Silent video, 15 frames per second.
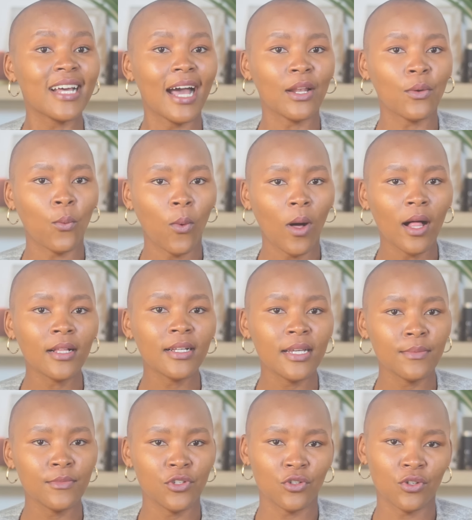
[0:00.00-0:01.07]

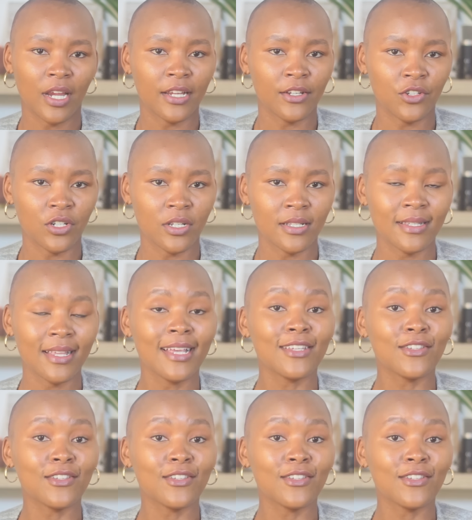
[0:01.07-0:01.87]
unwelcome strangers,